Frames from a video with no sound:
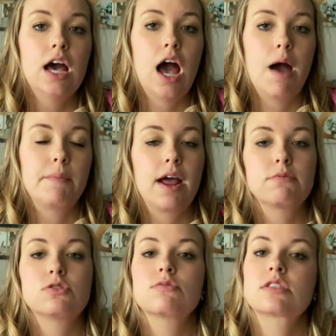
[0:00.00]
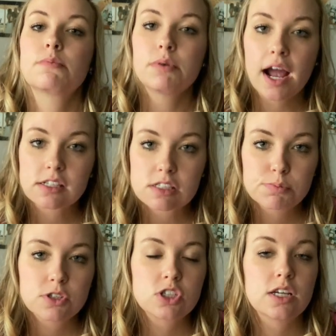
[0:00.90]
Um, and I was doing some practice
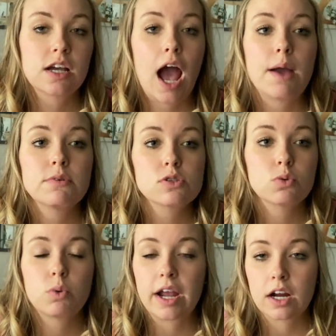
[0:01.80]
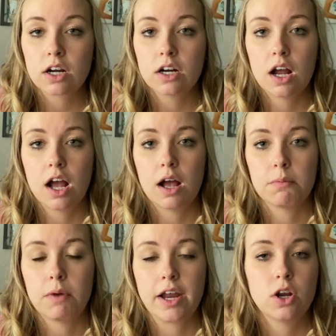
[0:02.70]
pushing. I was aware,
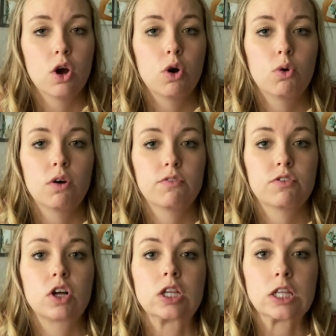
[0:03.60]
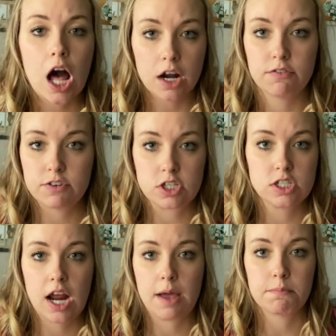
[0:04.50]
um, I know for a lot of
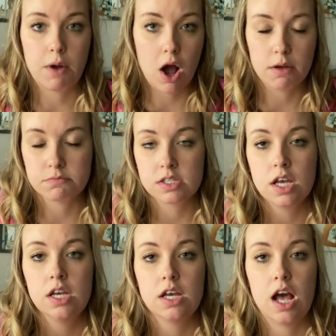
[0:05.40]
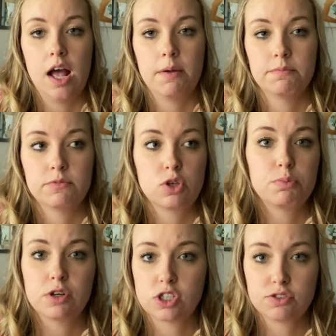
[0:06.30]
first time moms, um,
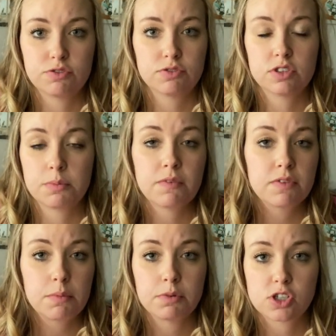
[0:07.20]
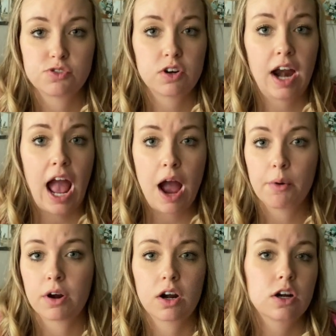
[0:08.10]
you push, some of them push for an
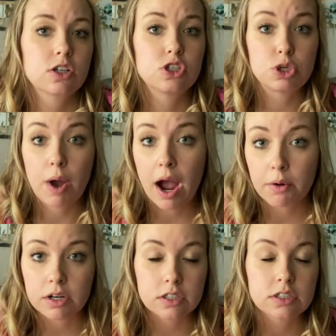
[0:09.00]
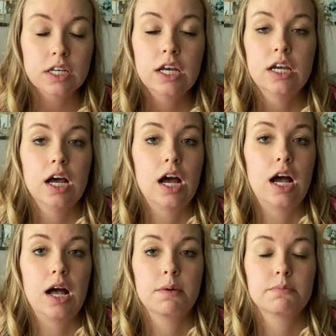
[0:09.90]
hour, two hours.
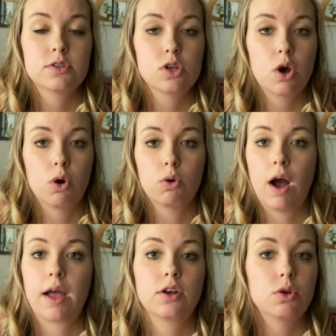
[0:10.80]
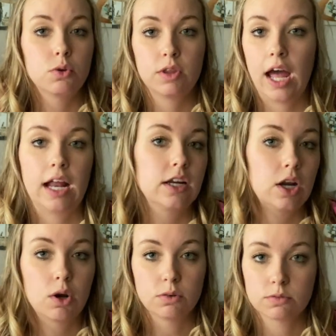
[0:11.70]
Um, so I knew that, you
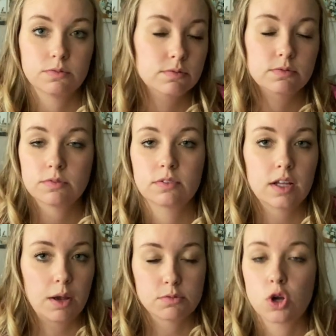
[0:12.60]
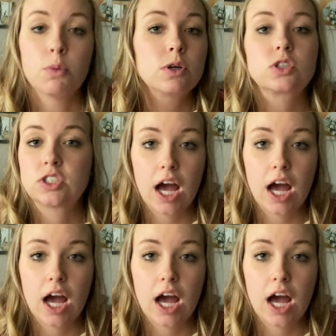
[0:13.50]
know, I was almost